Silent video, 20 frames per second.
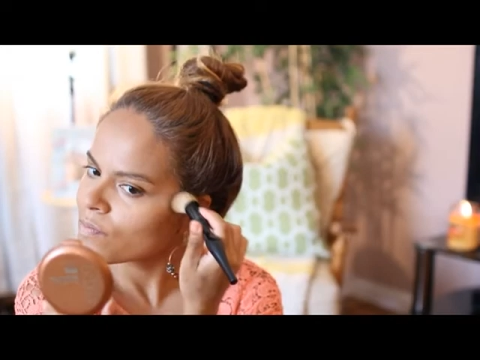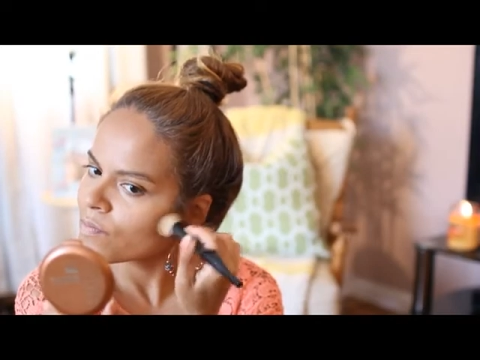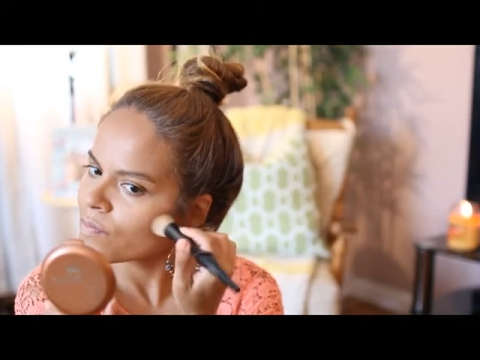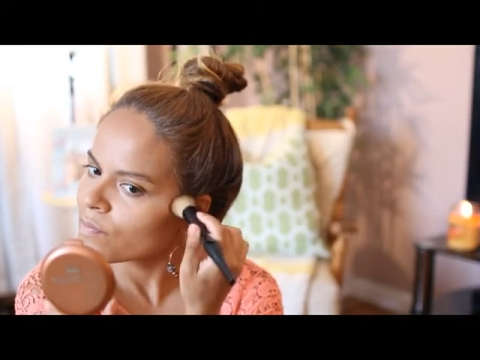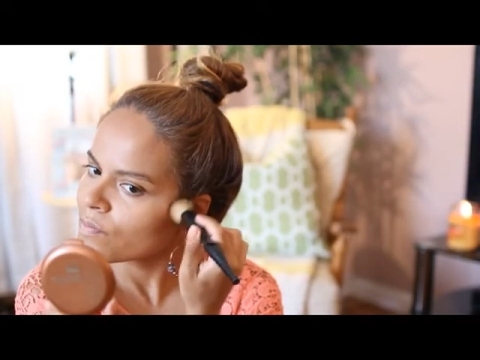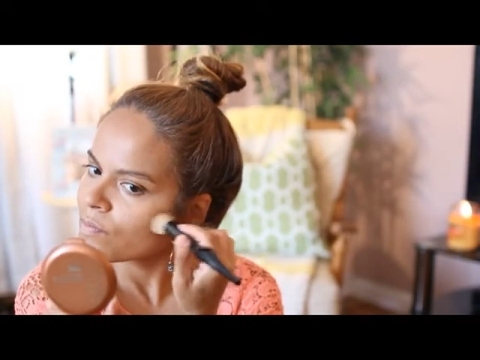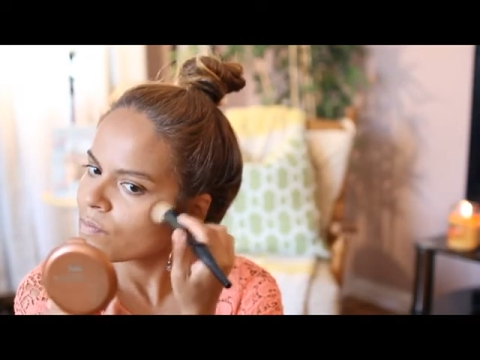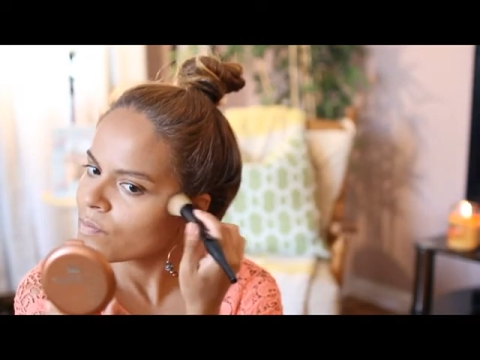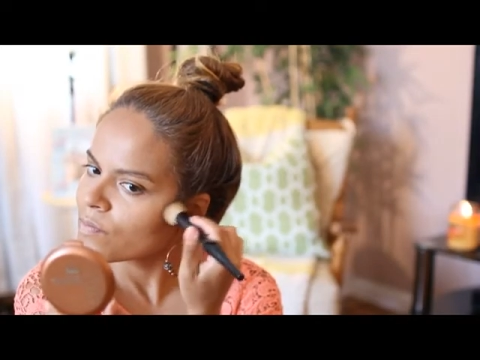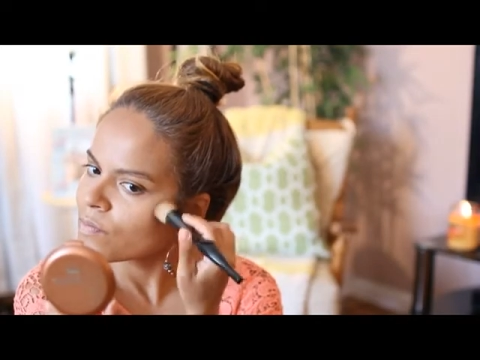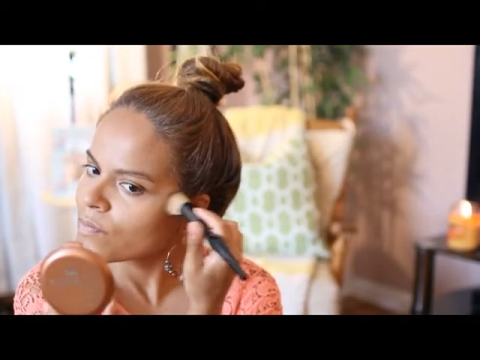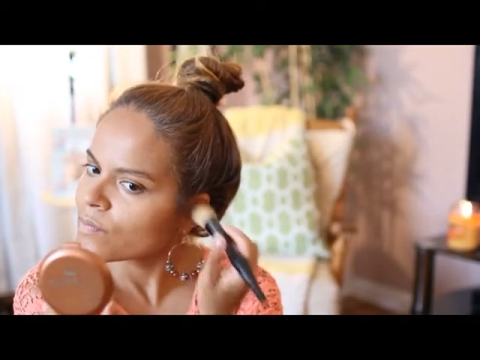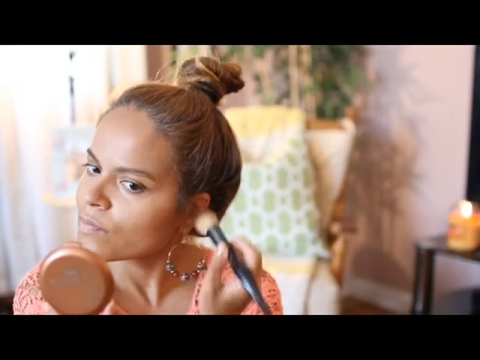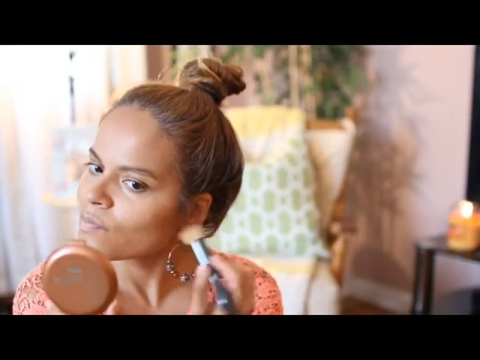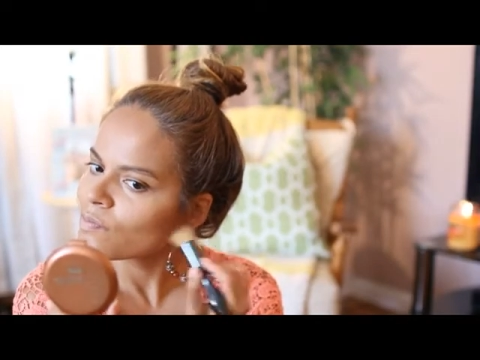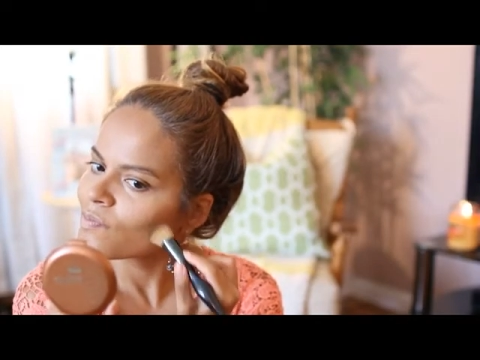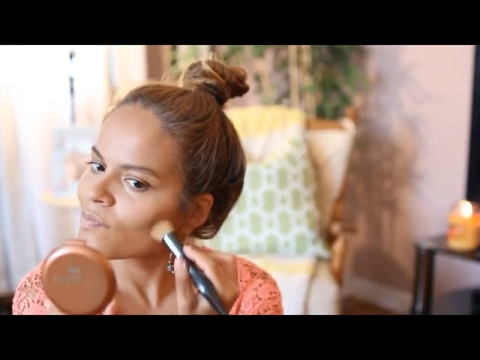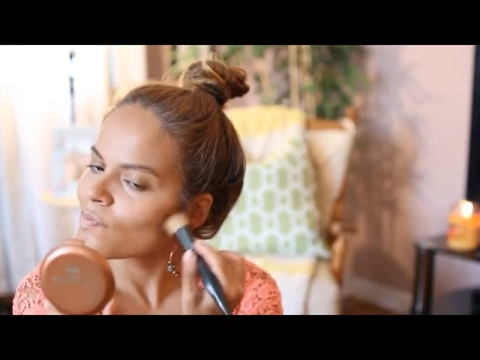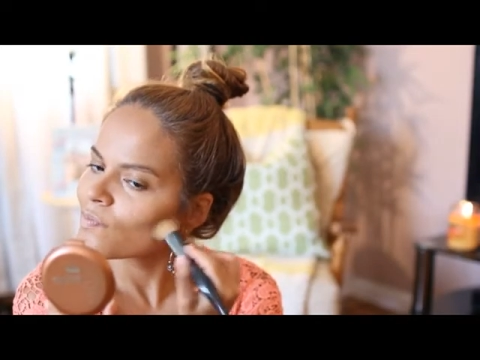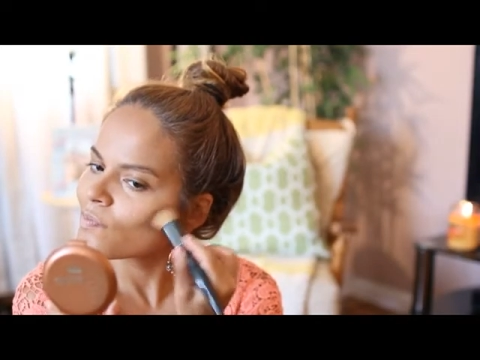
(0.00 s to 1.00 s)
and this
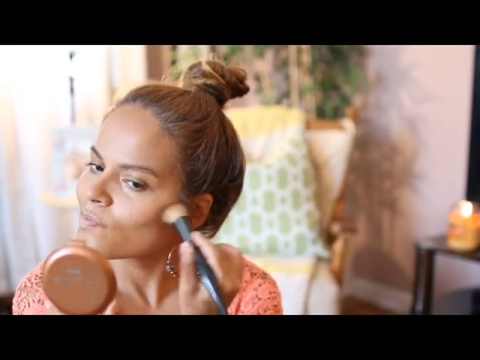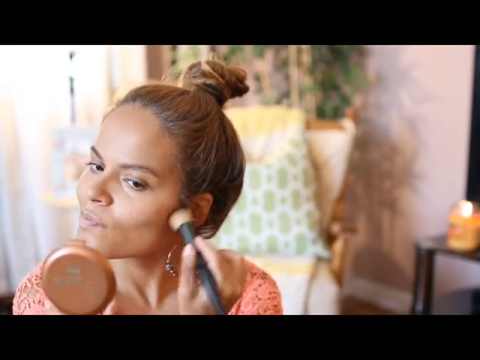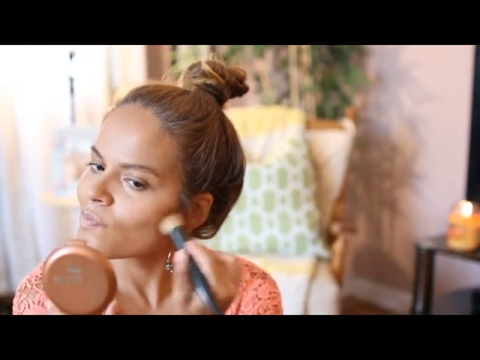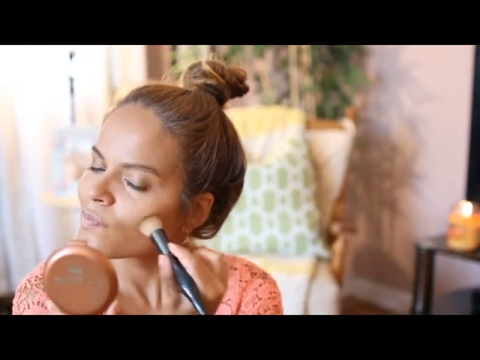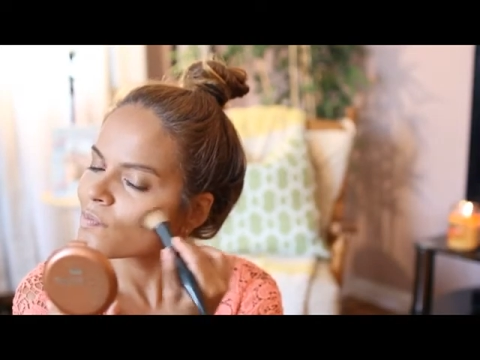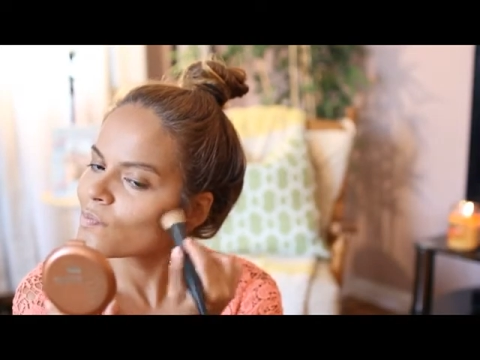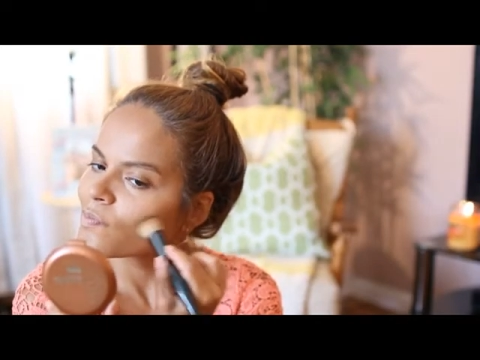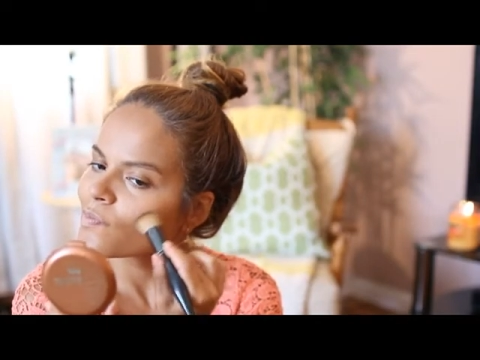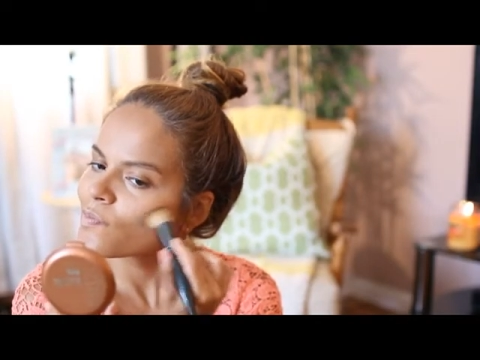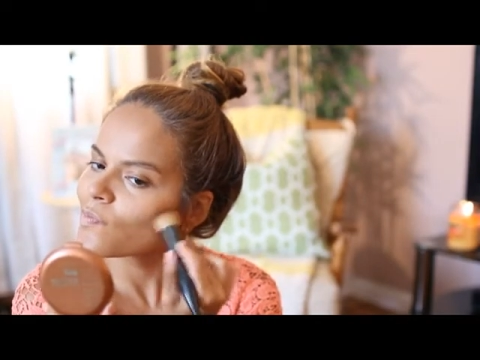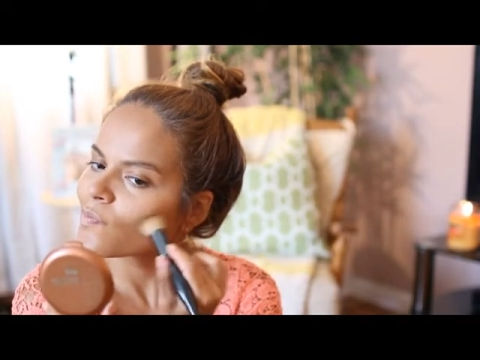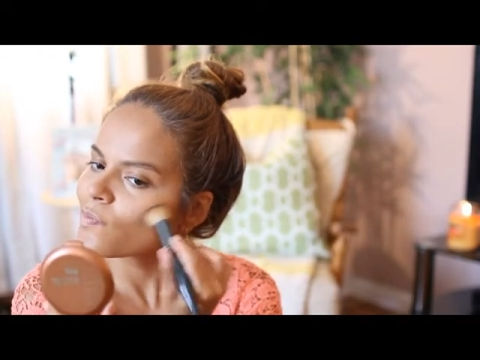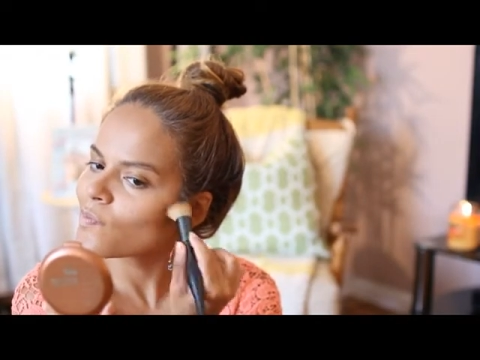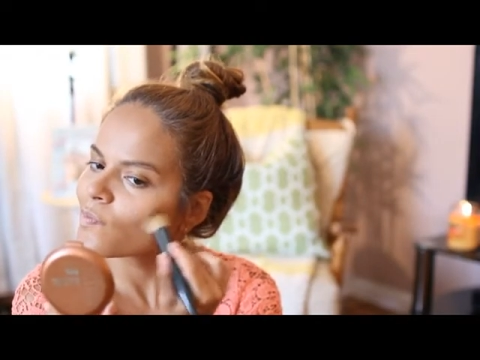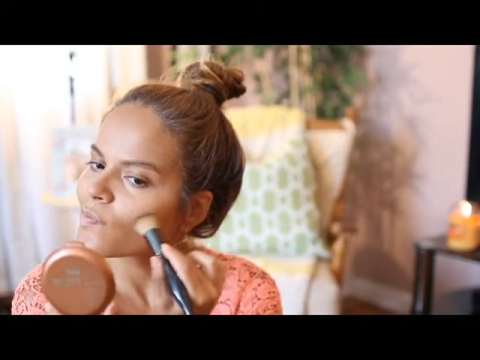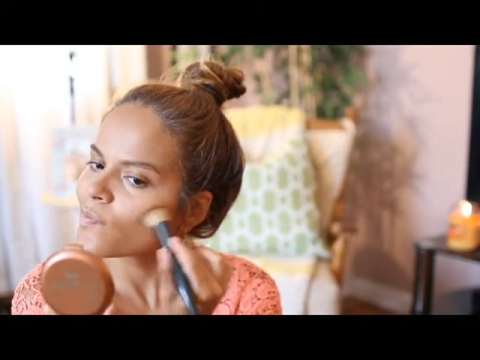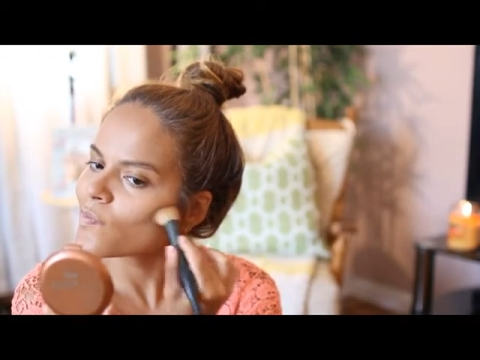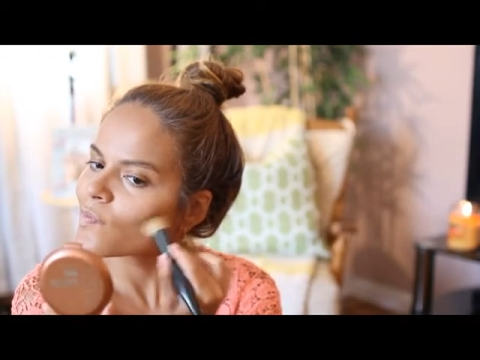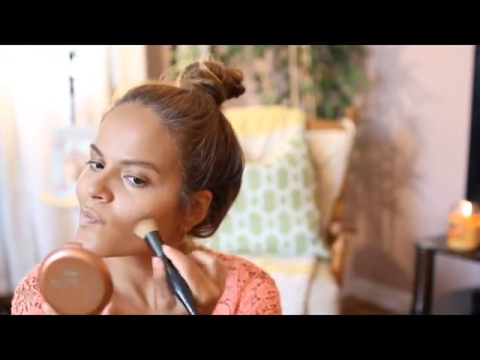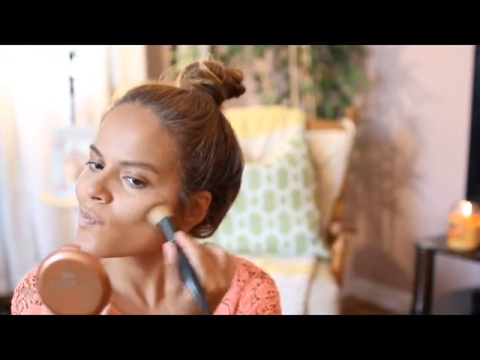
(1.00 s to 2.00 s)
brush by Sonia
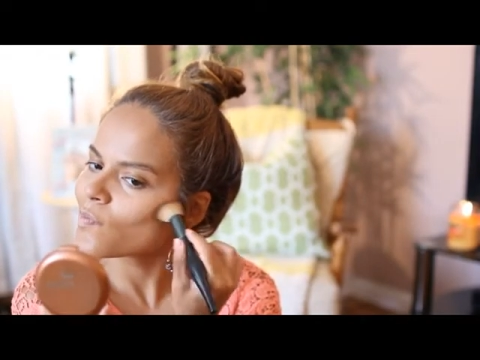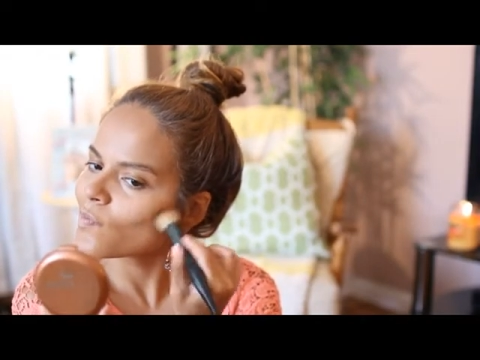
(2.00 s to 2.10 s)
Kashuk.